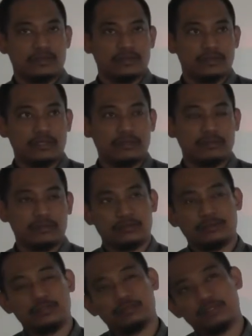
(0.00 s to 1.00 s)
And
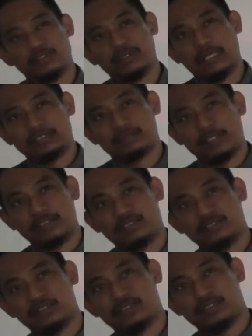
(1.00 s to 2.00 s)
what do you mean
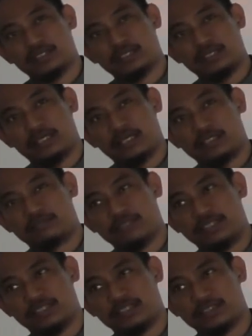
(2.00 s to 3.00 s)
expected result as
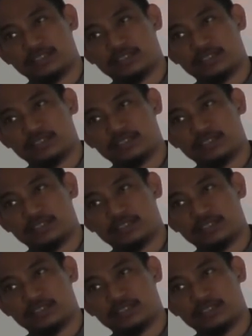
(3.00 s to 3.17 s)
validation?